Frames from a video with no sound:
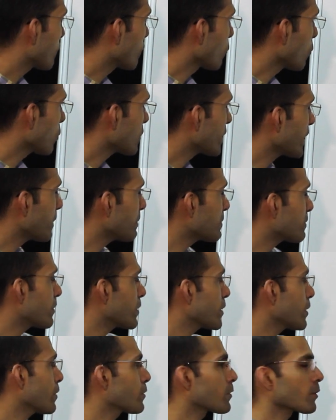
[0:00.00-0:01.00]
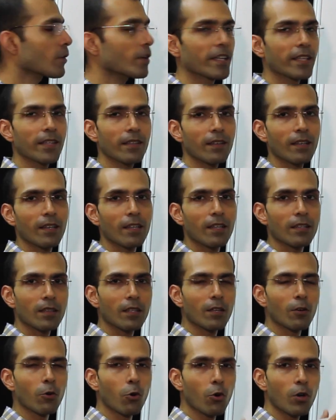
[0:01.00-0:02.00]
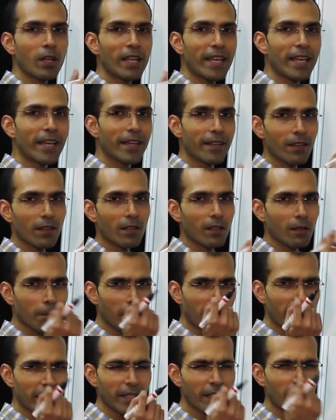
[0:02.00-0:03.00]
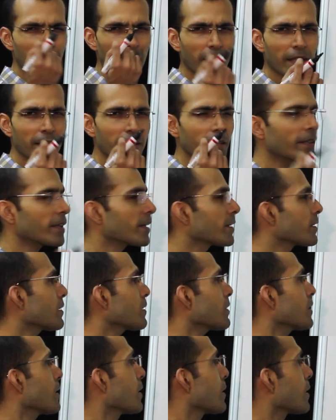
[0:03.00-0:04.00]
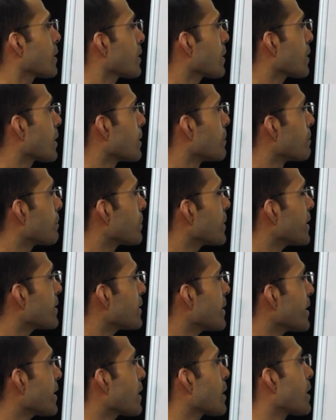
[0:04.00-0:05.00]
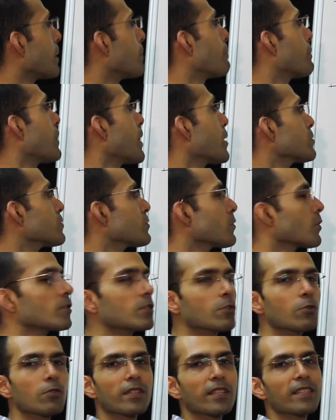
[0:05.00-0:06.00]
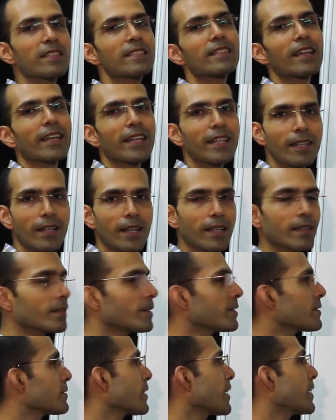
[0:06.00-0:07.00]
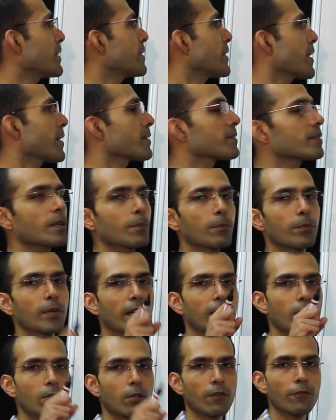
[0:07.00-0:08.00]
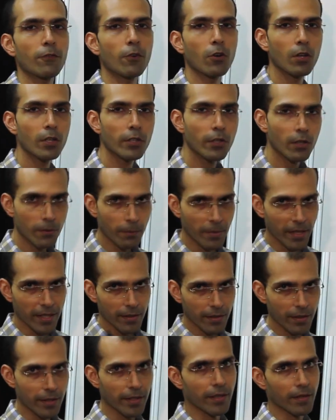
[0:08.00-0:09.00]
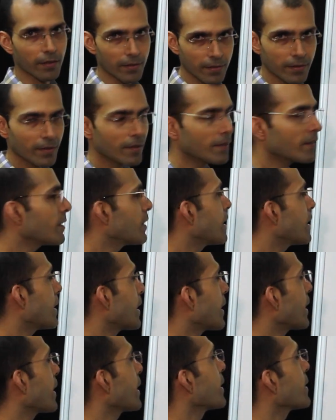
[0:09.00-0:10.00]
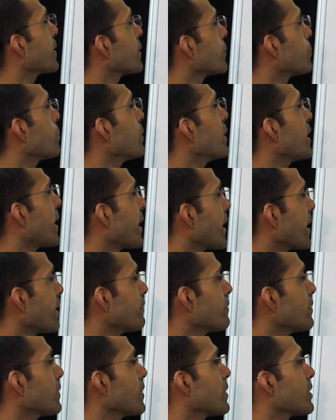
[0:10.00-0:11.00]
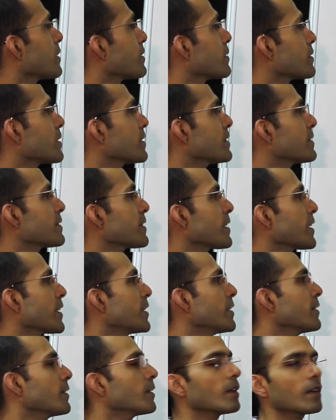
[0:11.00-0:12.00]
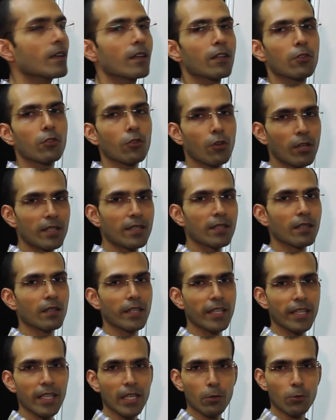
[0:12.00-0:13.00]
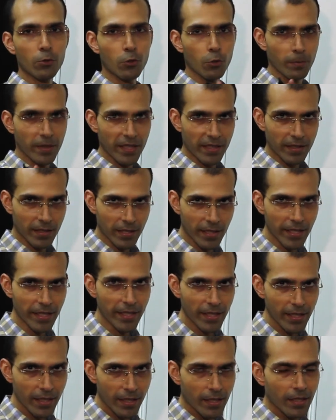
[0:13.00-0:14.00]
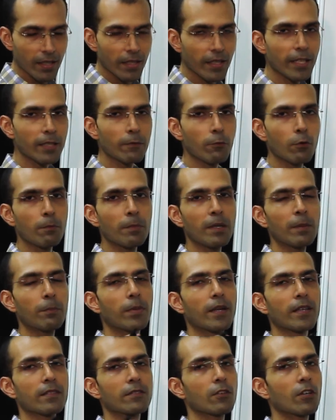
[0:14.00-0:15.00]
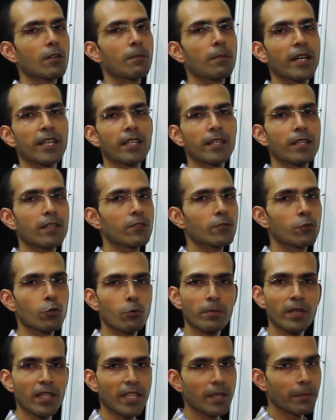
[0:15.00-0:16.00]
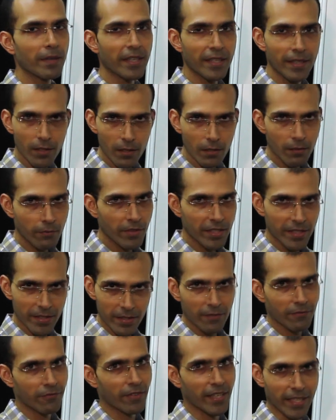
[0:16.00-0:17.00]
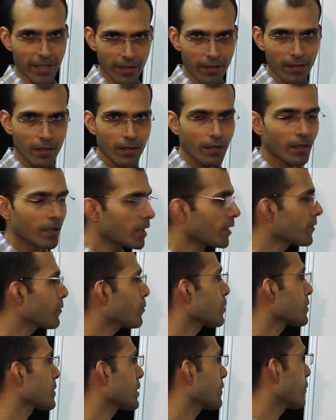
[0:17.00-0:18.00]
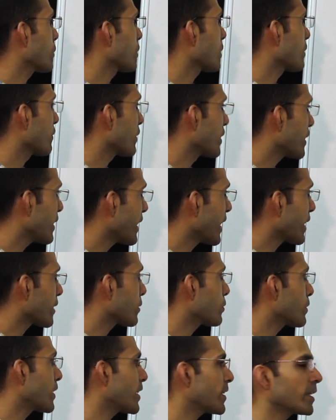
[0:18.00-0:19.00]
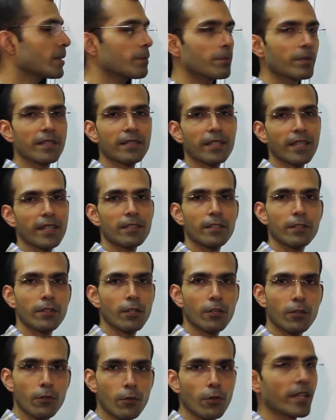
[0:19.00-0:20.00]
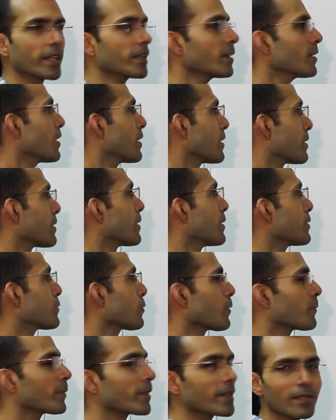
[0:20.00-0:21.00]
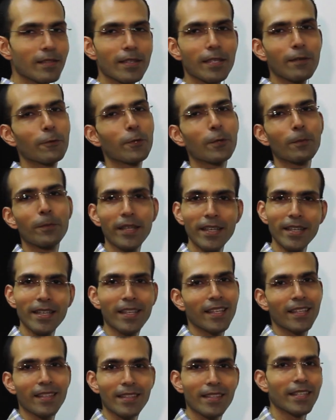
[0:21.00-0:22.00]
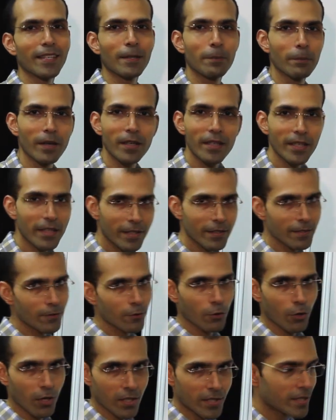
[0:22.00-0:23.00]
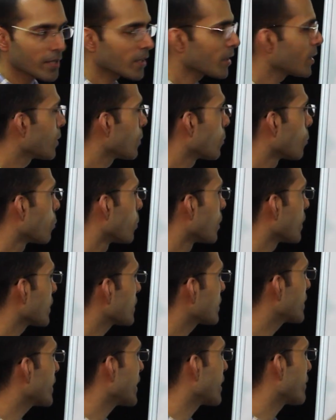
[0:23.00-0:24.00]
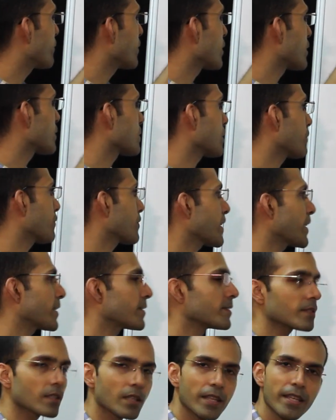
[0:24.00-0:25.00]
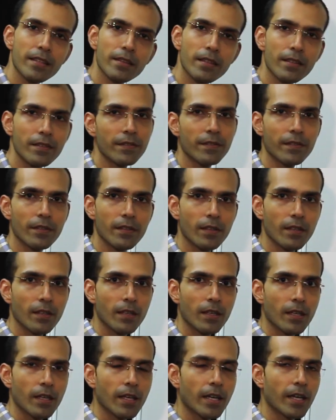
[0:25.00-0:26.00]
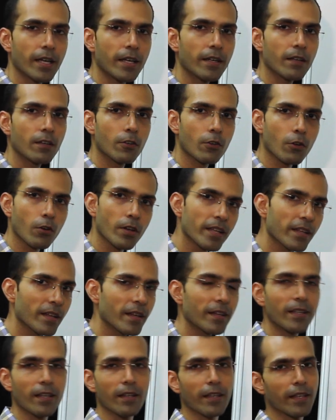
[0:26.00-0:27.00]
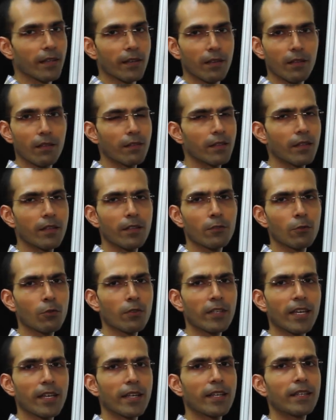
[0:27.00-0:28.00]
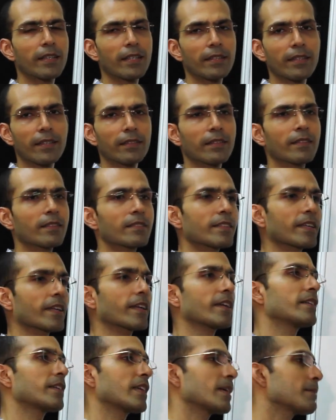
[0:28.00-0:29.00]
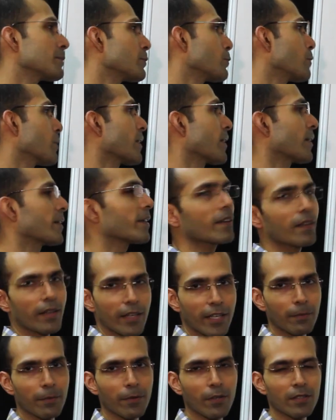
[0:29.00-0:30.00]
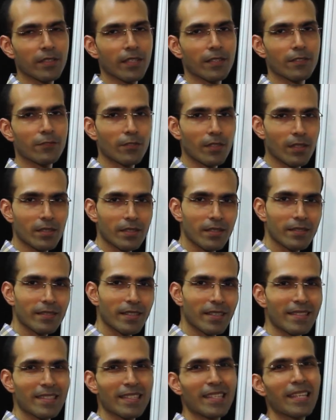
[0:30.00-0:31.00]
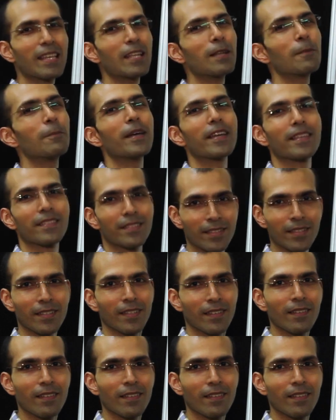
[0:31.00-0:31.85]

4 times when you are drawing, the whole error, minor error completely compounds onto this side, and this side takes the brunt of all your minor errors, and you will have this side not turning out to be 3, it would be plus or minus 2 millimeters, which is fine. Of course, if you are very accurate and precise in your drawing, this obviously would be 3, but it is not worth the efforts of cancelling this and drawing it again. There is no guarantee that in the second time you will get correct, because constructions are skill based,